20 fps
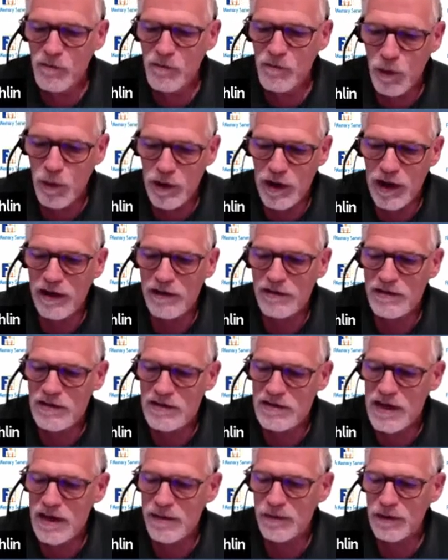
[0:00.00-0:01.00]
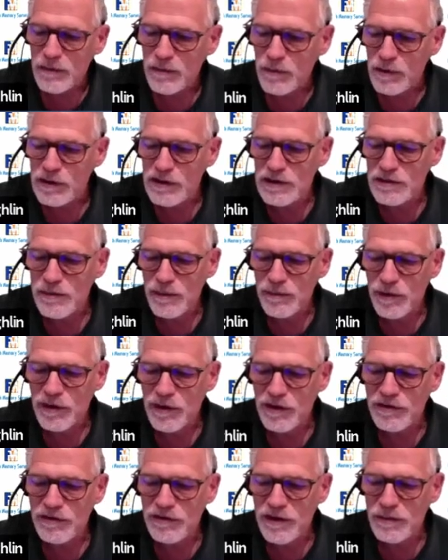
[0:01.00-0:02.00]
Forecasts examine emerging memory
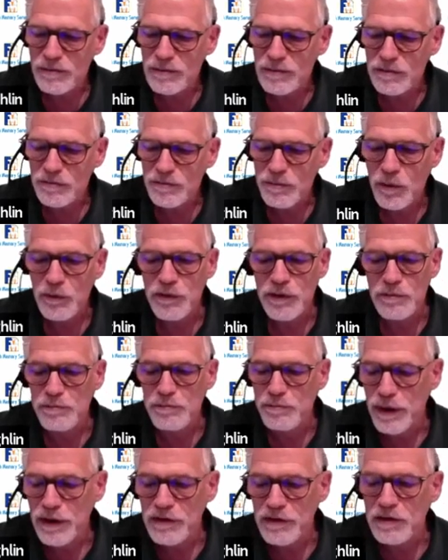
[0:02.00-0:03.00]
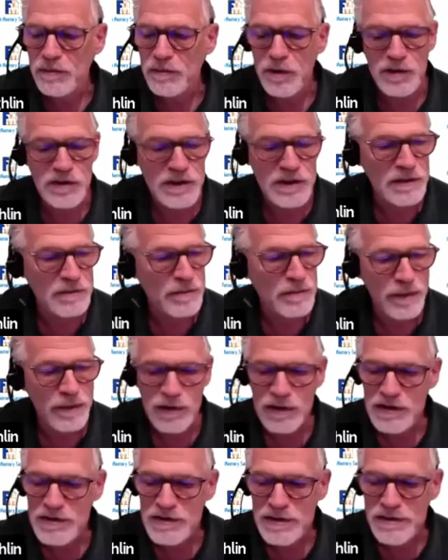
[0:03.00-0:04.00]
consumption, both the embedded emerging
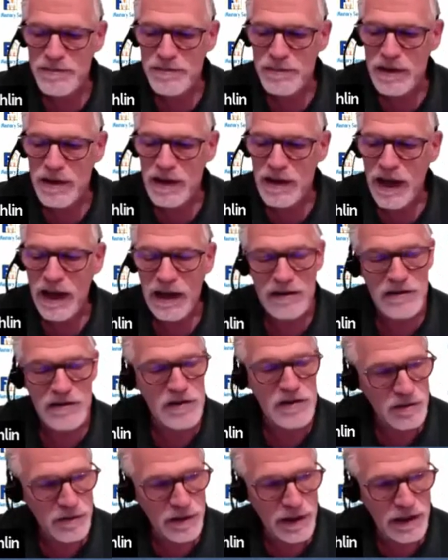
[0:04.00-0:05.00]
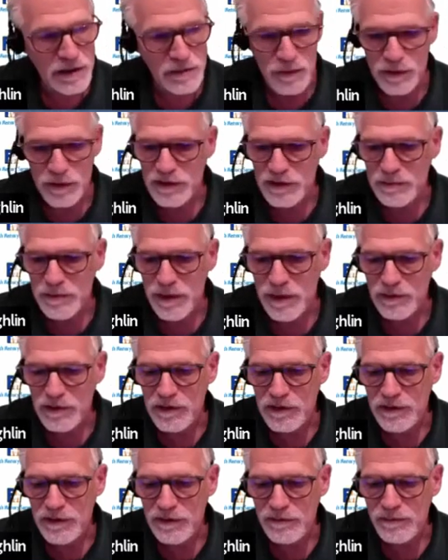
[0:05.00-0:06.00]
memories and discrete emerging
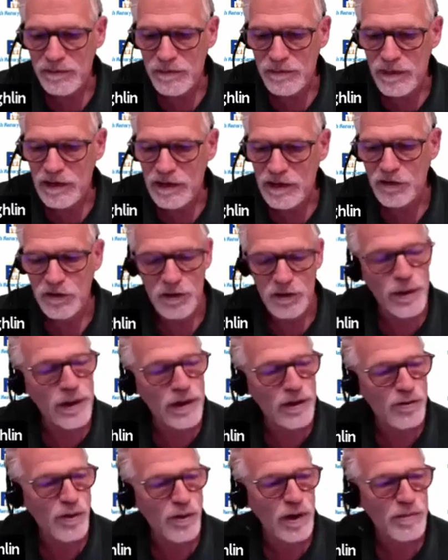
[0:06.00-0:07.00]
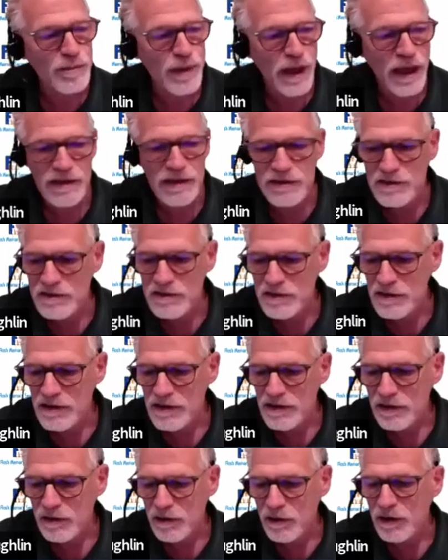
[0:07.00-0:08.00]
memories. It's 201 pages
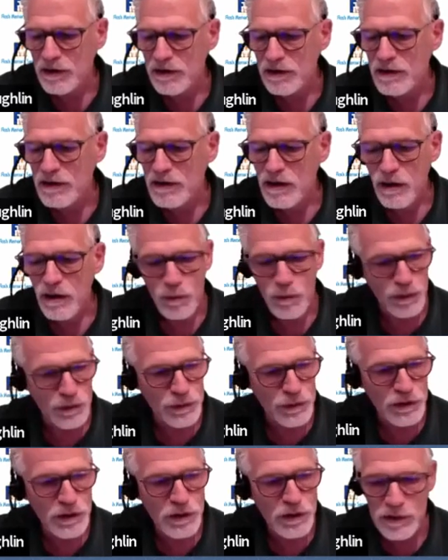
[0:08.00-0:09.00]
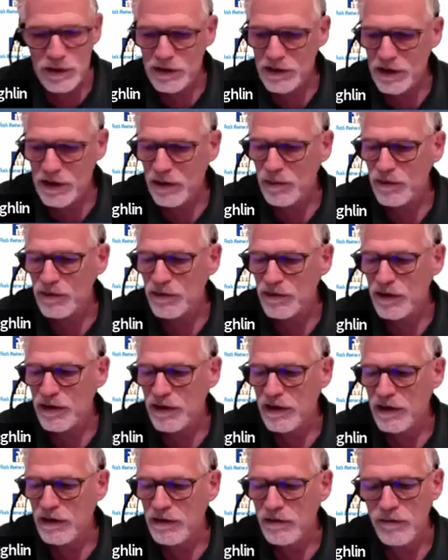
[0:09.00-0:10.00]
long with 31 tables and
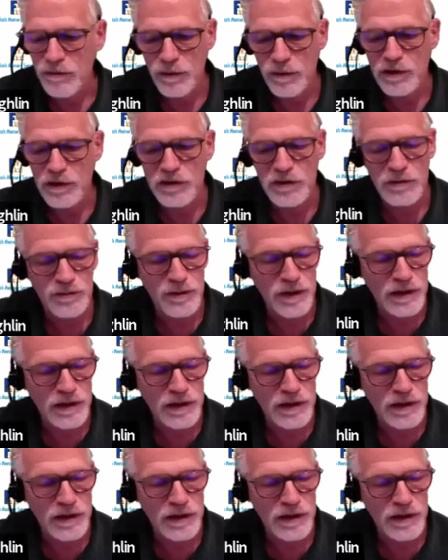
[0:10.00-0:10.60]
142